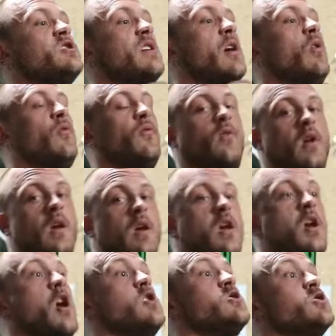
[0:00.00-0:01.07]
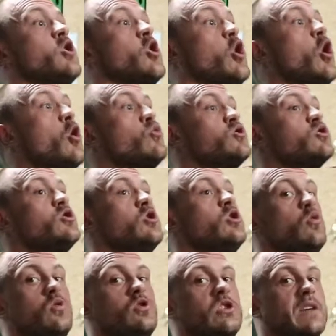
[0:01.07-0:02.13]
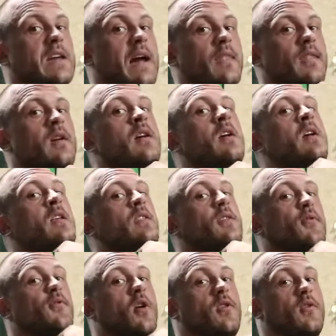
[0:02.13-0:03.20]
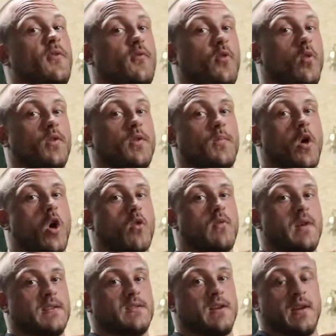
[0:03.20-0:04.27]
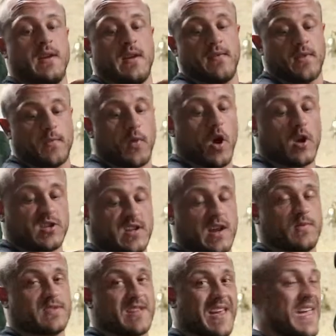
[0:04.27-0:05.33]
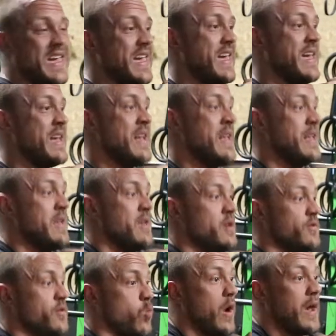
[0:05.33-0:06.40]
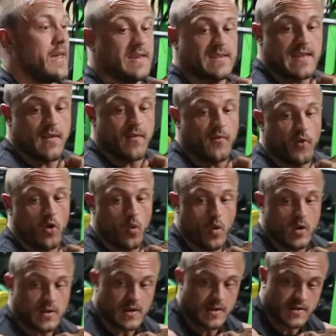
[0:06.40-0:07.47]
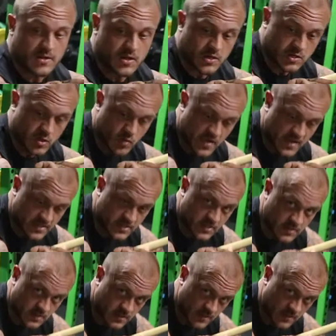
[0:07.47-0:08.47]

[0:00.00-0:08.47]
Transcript: shelf and as close to you as you can. The further forward the bar is, if the bar slips to here, the weight is then forward and it's going to do this.